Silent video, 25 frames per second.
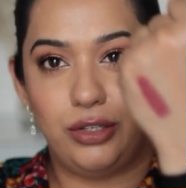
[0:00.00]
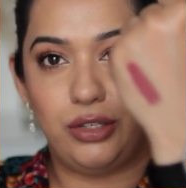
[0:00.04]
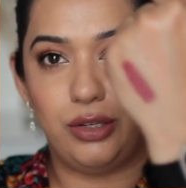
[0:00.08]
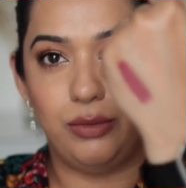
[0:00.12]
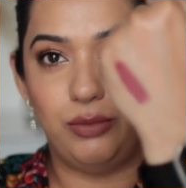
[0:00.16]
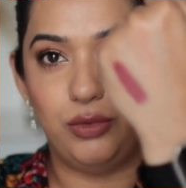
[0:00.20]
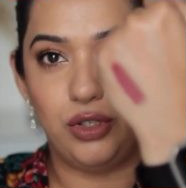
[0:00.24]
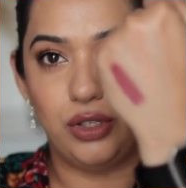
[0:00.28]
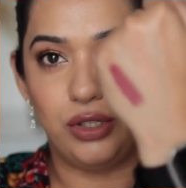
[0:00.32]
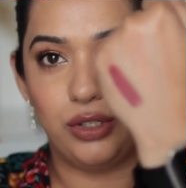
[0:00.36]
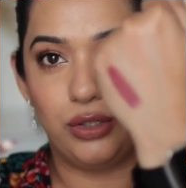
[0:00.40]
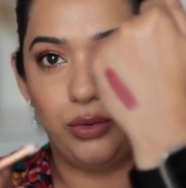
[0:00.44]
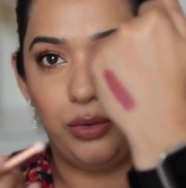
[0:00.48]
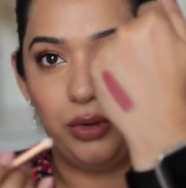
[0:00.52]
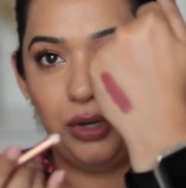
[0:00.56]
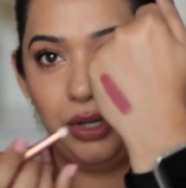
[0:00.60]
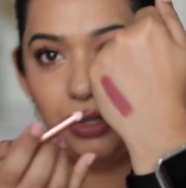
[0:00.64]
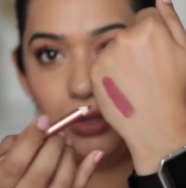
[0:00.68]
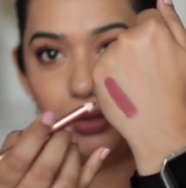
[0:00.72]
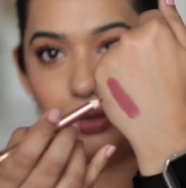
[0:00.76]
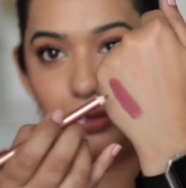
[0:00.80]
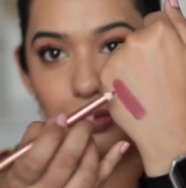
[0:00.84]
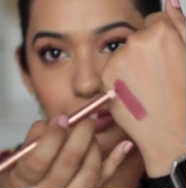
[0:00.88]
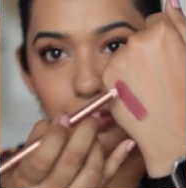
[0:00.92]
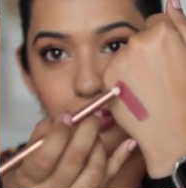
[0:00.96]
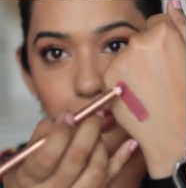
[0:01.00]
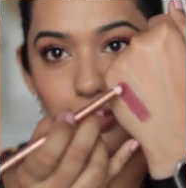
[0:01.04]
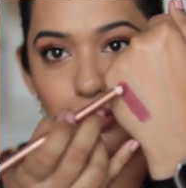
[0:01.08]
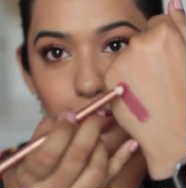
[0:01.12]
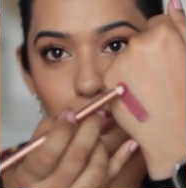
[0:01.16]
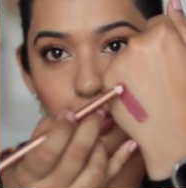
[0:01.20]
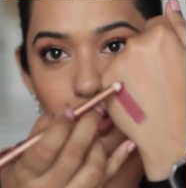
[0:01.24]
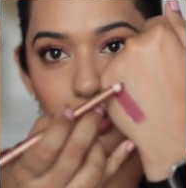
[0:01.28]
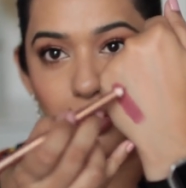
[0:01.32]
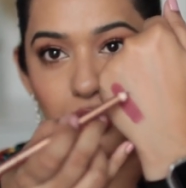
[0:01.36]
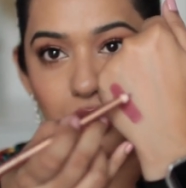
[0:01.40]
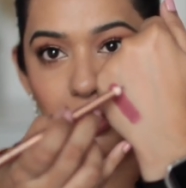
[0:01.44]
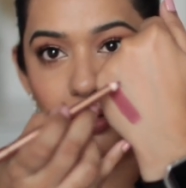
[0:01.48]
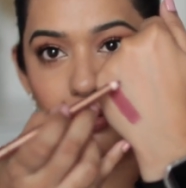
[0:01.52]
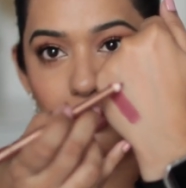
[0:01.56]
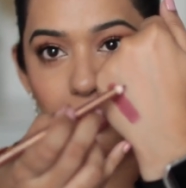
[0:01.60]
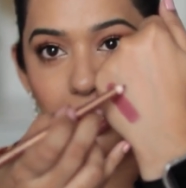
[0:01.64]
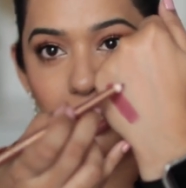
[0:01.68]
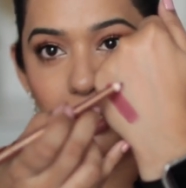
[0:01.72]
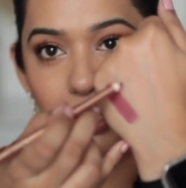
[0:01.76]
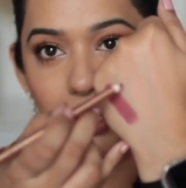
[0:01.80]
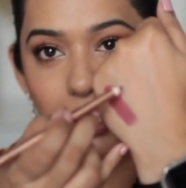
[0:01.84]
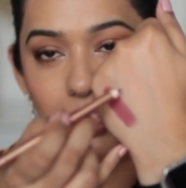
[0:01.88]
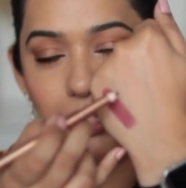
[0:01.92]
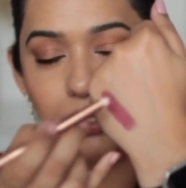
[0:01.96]
So I'm just going to swatch it
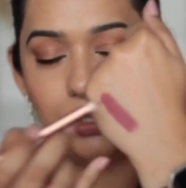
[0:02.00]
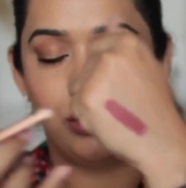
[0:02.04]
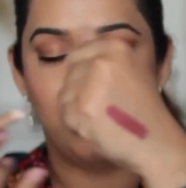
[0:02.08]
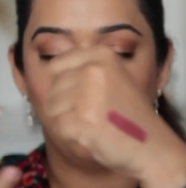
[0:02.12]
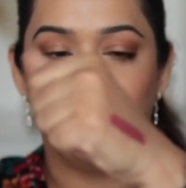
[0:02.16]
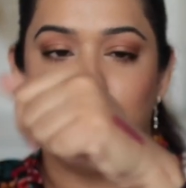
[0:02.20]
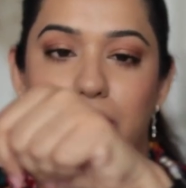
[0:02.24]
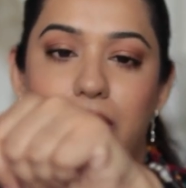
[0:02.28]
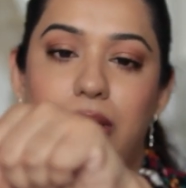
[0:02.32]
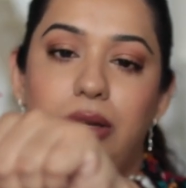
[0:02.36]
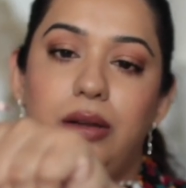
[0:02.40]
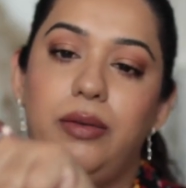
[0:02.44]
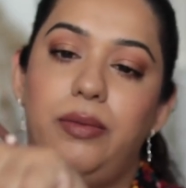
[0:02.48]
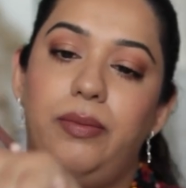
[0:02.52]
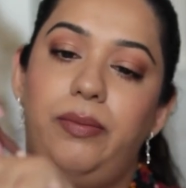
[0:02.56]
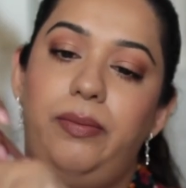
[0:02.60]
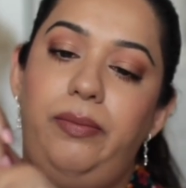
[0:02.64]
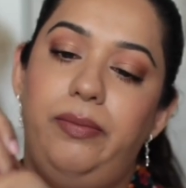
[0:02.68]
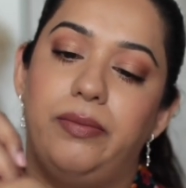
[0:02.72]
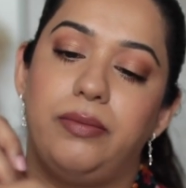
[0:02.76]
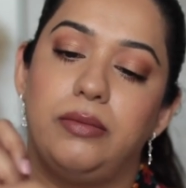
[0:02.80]
right next to it.